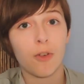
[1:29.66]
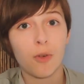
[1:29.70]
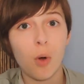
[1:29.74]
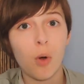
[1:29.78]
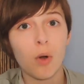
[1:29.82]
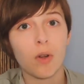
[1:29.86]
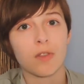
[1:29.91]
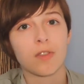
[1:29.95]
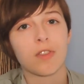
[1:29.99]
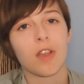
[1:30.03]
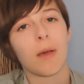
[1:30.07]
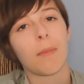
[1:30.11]
Of
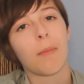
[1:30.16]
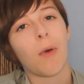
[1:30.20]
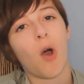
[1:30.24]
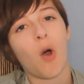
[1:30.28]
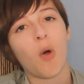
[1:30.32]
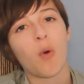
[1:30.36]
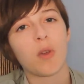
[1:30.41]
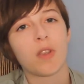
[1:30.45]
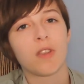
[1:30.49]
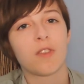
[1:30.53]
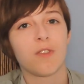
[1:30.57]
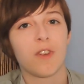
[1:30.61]
course, I'm
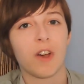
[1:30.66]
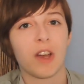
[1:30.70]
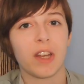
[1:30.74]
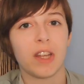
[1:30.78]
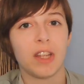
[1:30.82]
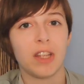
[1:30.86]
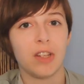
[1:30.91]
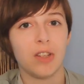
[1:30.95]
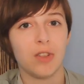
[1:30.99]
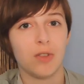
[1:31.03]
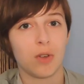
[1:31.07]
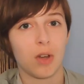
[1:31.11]
always
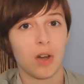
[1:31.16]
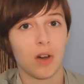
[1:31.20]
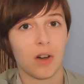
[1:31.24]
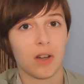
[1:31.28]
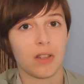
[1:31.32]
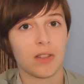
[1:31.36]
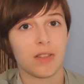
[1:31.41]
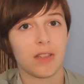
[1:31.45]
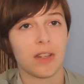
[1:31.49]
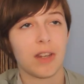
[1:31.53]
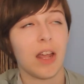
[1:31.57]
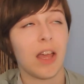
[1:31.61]
finding new
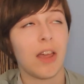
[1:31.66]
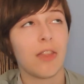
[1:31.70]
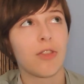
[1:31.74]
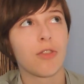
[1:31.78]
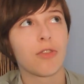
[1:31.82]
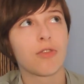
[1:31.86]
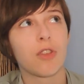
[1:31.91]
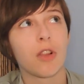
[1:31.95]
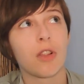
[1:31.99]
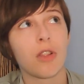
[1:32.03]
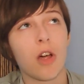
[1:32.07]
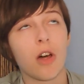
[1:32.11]
content, and
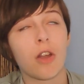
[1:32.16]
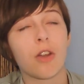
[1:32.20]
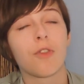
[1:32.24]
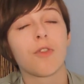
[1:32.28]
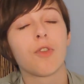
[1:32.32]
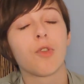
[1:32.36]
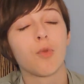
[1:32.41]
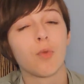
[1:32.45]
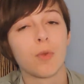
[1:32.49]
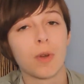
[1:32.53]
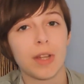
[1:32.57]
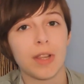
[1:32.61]
there's a lot
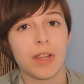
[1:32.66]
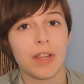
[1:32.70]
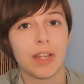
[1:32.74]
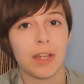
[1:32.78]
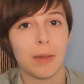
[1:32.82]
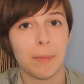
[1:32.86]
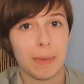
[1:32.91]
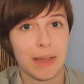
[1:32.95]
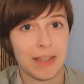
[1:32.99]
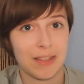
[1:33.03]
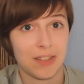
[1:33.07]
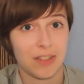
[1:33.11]
of
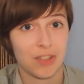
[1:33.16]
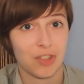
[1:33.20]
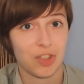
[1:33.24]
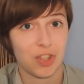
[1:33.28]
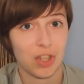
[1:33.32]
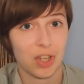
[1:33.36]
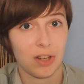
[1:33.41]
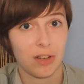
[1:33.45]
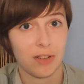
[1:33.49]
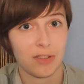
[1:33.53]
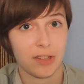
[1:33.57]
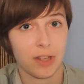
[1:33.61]
really amazing
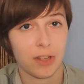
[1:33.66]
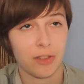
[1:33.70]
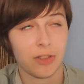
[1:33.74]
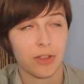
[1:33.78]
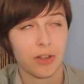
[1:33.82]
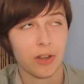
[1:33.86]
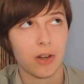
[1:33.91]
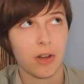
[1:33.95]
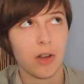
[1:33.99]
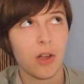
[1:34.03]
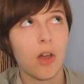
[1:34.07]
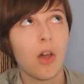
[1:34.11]
channels out
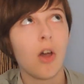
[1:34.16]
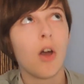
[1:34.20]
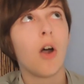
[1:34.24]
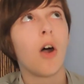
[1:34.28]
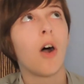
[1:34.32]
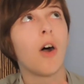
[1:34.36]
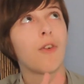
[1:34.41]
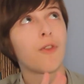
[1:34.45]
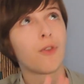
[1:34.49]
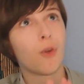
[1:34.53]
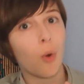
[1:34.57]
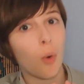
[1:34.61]
there.
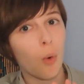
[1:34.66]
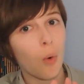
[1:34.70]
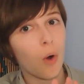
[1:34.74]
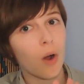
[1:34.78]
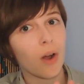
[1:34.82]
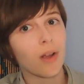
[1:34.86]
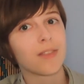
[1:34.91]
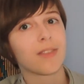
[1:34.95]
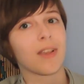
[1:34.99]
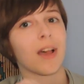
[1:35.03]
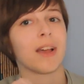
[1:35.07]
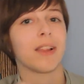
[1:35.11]
Of
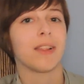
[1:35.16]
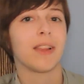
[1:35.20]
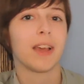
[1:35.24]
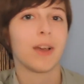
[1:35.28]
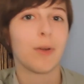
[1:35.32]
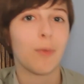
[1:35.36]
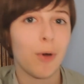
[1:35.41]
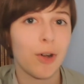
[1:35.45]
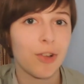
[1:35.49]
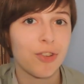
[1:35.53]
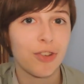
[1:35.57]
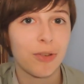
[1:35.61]
course, I
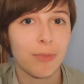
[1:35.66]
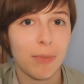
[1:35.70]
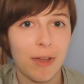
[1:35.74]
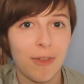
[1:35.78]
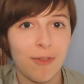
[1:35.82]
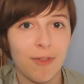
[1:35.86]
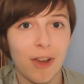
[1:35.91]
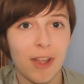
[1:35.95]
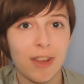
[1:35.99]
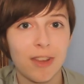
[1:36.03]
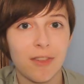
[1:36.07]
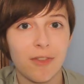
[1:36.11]
like watching my
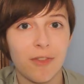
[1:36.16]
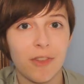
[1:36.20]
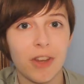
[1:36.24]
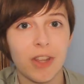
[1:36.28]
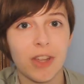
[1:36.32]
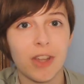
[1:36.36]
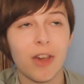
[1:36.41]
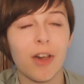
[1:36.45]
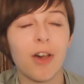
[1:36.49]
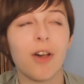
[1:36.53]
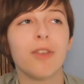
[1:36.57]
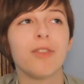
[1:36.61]
friends'
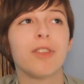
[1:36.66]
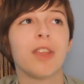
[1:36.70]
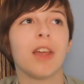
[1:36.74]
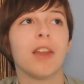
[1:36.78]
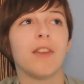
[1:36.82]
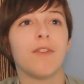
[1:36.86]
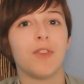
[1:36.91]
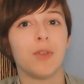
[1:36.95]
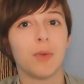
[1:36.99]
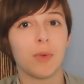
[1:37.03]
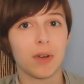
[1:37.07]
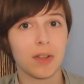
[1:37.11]
videos,
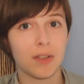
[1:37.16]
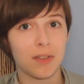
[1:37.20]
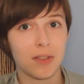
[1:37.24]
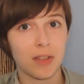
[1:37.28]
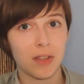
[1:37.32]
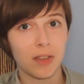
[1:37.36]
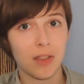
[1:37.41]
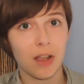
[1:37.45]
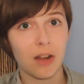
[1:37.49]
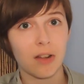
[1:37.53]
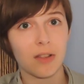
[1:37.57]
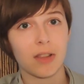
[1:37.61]
and if you want to
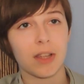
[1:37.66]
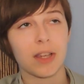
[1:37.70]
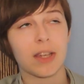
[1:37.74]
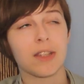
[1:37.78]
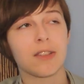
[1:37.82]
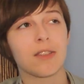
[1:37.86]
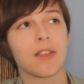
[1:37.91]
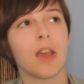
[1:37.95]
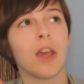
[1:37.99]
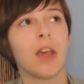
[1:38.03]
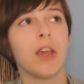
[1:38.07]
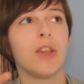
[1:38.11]
see their
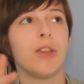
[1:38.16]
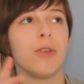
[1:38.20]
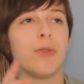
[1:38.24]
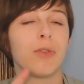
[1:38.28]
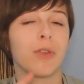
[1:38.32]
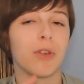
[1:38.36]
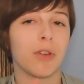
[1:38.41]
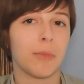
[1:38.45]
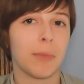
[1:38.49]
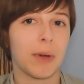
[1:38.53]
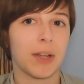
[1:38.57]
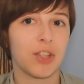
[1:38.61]
links, you
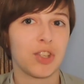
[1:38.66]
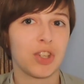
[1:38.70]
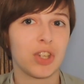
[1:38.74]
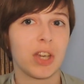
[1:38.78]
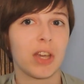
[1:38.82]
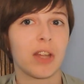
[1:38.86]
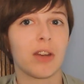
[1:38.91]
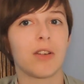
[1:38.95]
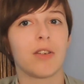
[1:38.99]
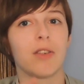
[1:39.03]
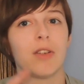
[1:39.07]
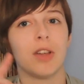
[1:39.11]
can go to my
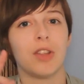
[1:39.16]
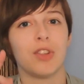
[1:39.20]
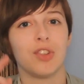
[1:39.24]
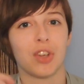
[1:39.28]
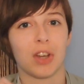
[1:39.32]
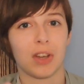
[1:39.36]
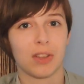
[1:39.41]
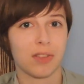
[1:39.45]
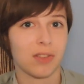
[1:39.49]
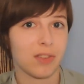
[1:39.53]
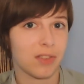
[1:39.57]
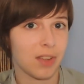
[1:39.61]
channel and
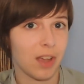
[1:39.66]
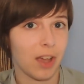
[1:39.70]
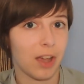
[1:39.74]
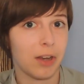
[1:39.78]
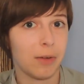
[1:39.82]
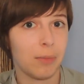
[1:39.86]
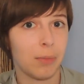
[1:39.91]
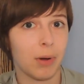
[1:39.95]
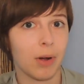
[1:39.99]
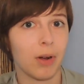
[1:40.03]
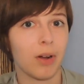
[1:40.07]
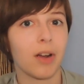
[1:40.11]
check the
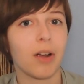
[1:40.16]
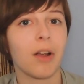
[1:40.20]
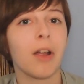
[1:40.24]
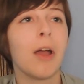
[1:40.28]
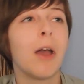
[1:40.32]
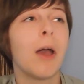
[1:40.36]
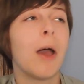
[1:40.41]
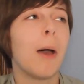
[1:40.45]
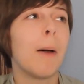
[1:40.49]
sidebar.